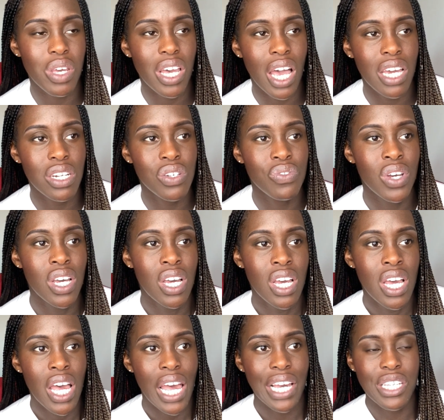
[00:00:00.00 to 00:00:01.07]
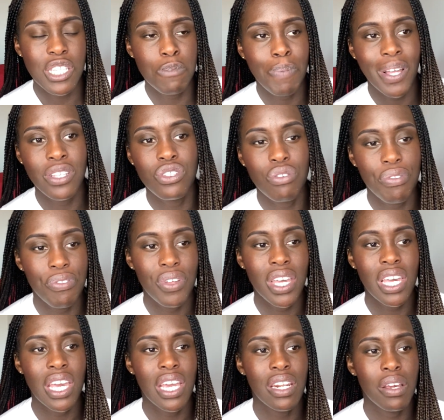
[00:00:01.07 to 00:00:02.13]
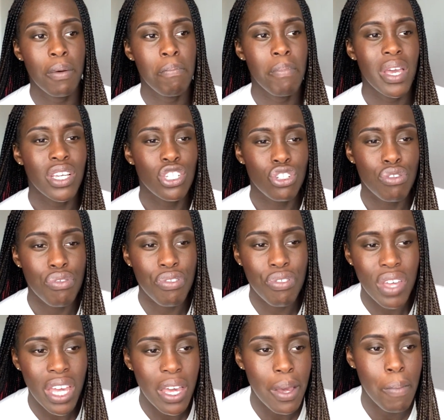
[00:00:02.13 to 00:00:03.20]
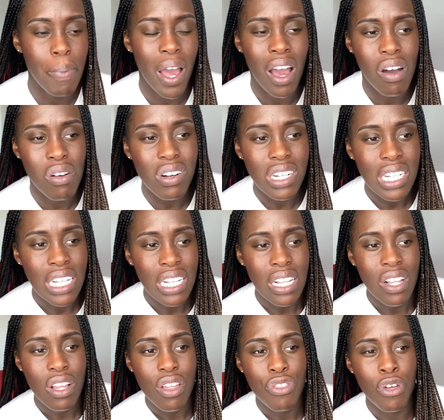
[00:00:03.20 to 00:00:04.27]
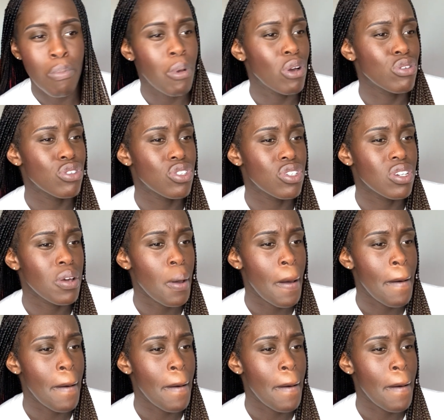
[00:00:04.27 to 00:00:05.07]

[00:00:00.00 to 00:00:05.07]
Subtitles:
It kind of expands your thinking and makes you think about the most